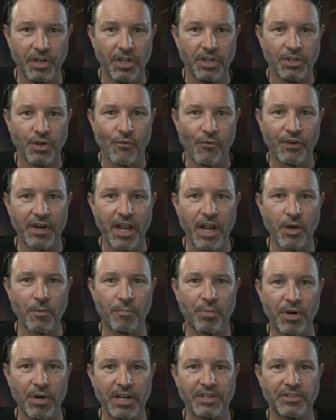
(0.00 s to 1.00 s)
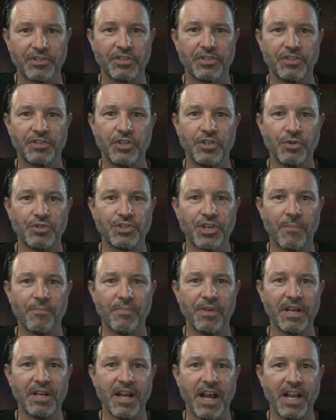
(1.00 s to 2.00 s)
Don't forget your priests. Do
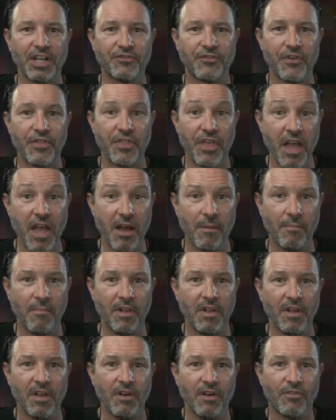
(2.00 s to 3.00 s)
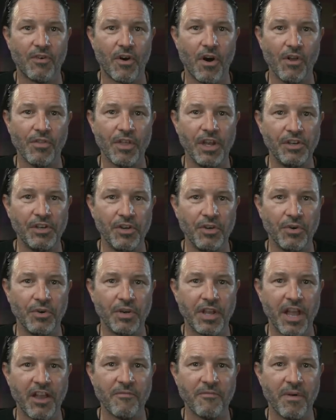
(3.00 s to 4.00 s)
something nice for them for all they do.
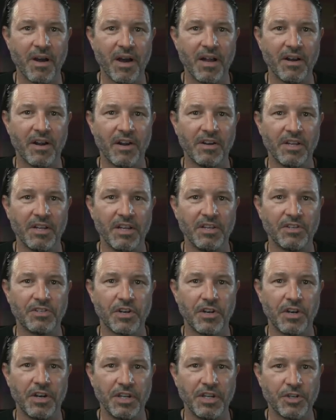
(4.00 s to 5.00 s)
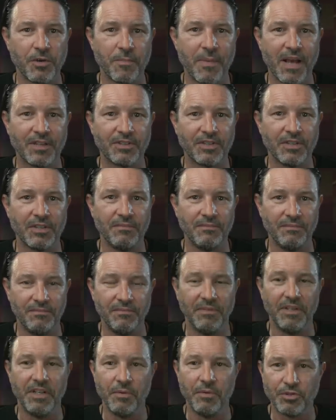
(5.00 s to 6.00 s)
Gave mine on Easter, an Easter basket
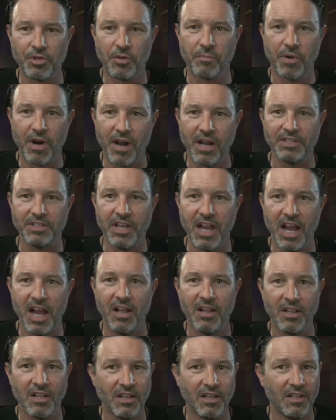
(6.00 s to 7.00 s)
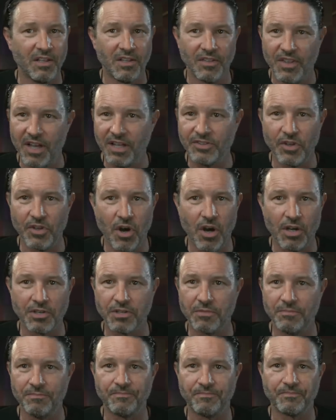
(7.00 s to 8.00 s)
and he was surprised. Yeah, that's
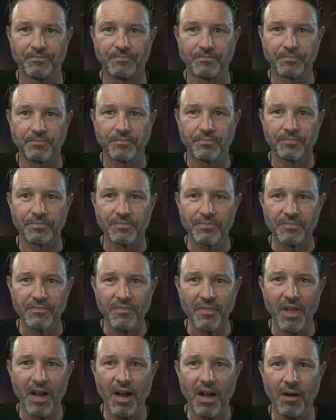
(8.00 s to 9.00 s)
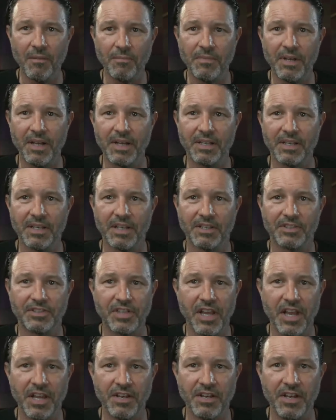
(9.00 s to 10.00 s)
awesome. Um,
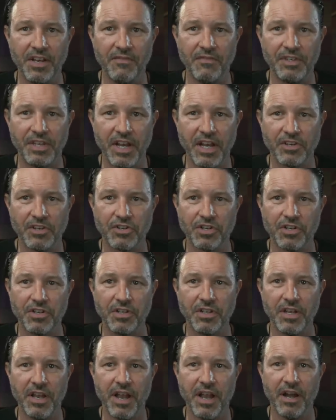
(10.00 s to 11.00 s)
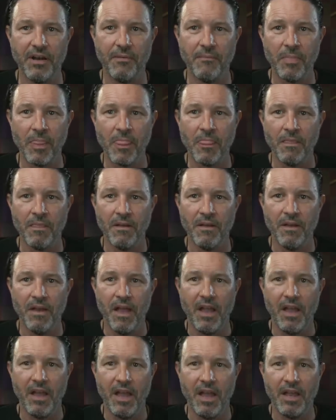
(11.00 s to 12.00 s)
extend an invitation. Yeah.
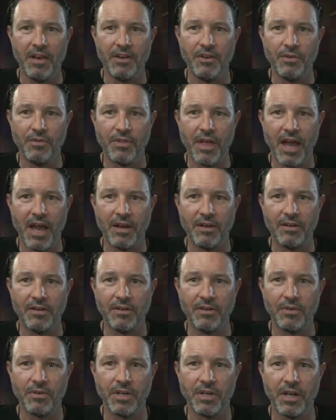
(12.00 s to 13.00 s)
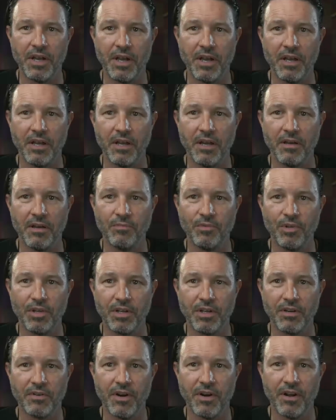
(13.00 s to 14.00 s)
And, and do that. Okay. I'm looking
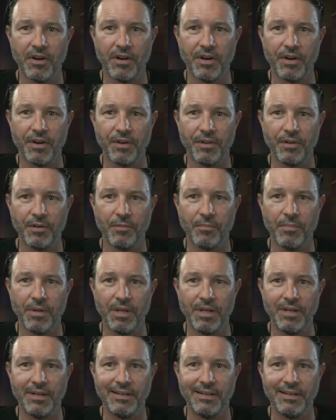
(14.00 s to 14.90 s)
around here a little bit.